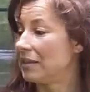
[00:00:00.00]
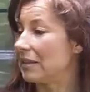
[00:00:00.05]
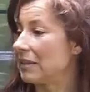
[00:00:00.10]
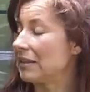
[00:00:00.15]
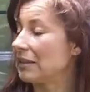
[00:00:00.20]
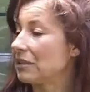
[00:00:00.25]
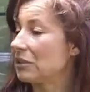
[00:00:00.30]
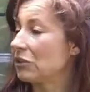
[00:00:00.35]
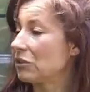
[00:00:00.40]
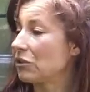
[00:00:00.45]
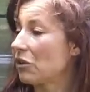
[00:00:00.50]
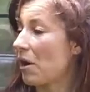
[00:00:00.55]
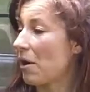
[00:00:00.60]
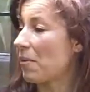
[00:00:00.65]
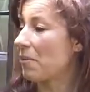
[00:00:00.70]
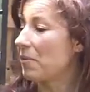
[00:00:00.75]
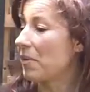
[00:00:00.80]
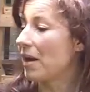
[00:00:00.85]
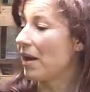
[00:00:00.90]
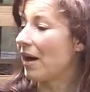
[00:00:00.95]
And
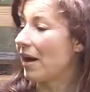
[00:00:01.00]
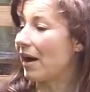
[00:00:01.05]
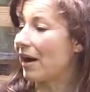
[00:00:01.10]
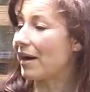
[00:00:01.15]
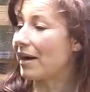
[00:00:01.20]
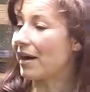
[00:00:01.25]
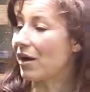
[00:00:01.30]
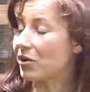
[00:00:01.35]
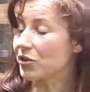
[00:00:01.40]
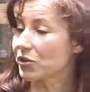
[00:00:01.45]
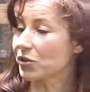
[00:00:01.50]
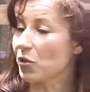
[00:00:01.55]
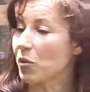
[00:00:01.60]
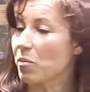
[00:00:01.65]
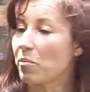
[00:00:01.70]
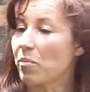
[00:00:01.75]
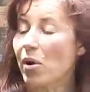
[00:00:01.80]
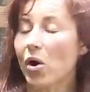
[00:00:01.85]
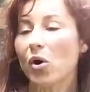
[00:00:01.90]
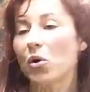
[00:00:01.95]
I
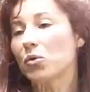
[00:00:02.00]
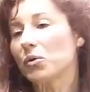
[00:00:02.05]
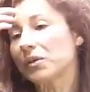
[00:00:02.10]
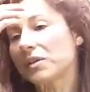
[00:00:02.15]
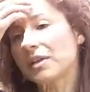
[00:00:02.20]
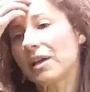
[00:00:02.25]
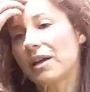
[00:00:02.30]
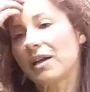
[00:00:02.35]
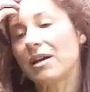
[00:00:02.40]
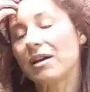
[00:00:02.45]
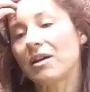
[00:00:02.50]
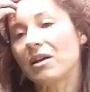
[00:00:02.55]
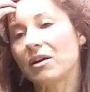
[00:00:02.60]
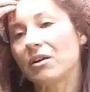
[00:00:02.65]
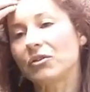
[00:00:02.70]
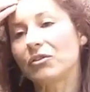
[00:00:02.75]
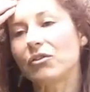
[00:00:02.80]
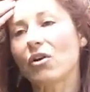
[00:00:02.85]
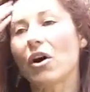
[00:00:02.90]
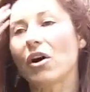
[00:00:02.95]
also post
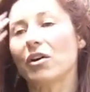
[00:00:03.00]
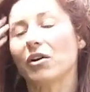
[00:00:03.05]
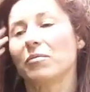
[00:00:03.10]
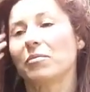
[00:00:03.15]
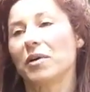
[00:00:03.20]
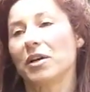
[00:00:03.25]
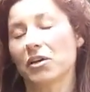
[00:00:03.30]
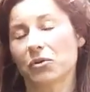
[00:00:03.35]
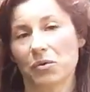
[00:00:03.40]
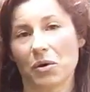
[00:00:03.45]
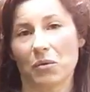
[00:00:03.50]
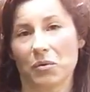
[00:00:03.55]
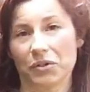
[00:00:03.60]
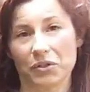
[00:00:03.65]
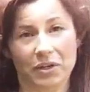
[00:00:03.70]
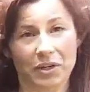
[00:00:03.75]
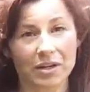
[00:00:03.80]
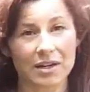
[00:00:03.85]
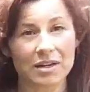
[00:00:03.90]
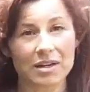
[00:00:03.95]
a documentary. It
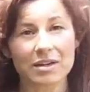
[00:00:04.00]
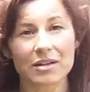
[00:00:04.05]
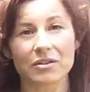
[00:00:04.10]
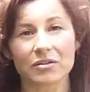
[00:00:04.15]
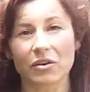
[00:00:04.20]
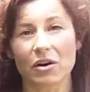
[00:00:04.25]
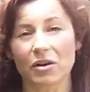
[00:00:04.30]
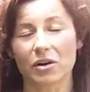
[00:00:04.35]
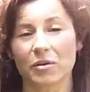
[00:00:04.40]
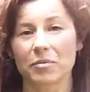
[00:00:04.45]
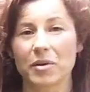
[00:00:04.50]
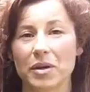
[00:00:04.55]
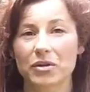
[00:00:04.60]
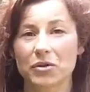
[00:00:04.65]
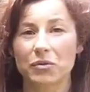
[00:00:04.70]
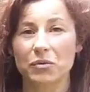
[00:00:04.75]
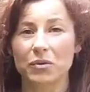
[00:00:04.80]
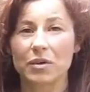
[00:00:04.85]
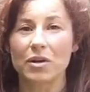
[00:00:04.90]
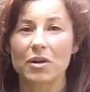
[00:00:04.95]
was a Canadian
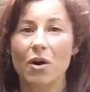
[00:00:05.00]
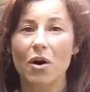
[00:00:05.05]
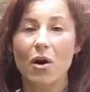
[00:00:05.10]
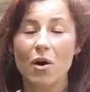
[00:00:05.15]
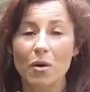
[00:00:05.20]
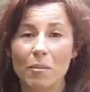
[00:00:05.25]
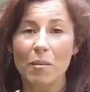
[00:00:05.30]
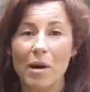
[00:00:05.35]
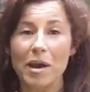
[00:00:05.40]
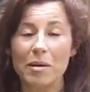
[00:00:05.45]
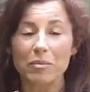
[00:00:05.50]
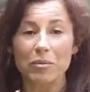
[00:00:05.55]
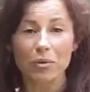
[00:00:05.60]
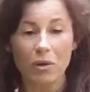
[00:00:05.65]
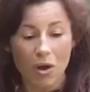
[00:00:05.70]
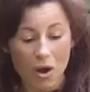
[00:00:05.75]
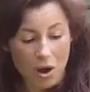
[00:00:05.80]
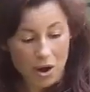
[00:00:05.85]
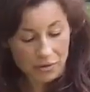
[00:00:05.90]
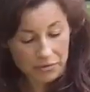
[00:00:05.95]
documentary on my
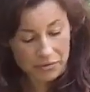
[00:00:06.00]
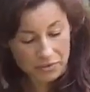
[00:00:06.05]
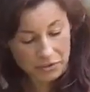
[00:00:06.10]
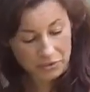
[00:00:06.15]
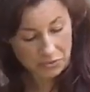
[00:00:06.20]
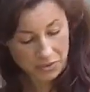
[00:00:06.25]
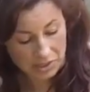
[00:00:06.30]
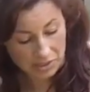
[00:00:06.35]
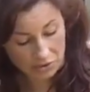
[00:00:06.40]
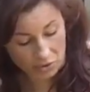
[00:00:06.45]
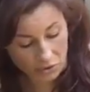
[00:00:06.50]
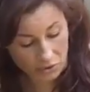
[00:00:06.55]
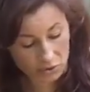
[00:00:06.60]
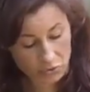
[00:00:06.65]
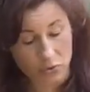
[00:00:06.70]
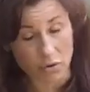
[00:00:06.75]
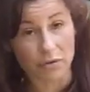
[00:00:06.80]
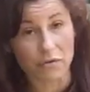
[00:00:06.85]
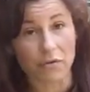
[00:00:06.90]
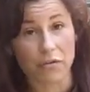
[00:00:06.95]
blog this week and
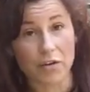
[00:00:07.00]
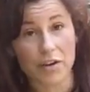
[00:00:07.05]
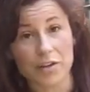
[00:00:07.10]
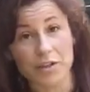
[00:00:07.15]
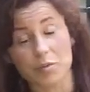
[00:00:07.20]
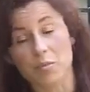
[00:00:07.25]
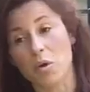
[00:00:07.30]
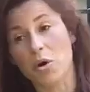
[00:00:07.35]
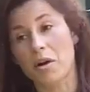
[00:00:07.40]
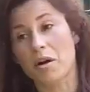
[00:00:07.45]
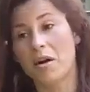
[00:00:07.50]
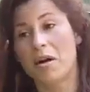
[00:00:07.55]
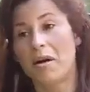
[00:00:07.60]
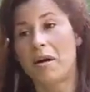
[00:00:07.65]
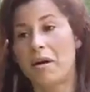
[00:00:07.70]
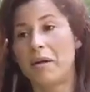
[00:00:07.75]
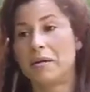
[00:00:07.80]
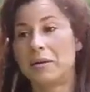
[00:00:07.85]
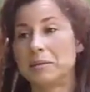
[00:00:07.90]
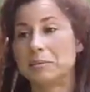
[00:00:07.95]
also on Facebook,
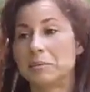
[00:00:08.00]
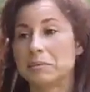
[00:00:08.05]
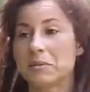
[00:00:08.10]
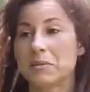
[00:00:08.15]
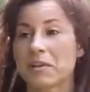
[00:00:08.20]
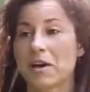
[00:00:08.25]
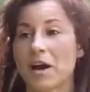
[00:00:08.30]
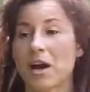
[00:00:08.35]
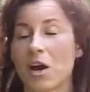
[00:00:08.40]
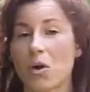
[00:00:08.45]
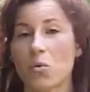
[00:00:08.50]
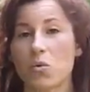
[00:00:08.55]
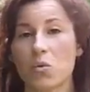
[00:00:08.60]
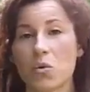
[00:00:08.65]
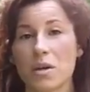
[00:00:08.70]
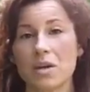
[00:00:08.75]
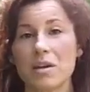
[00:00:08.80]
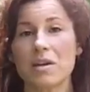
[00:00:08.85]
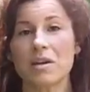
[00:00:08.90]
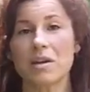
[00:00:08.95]
that
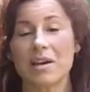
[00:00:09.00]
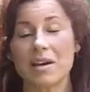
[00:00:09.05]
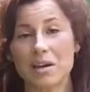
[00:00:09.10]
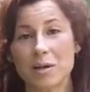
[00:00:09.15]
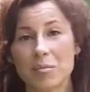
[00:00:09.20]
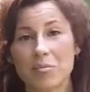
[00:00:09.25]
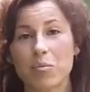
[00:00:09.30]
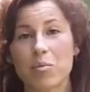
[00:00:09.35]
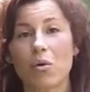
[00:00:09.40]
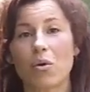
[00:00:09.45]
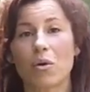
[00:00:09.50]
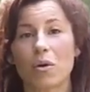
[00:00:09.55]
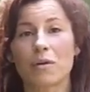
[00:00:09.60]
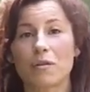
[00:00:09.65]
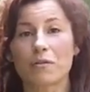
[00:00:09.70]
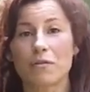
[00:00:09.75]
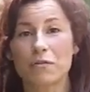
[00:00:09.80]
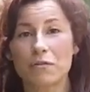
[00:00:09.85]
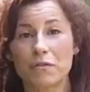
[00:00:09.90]
we import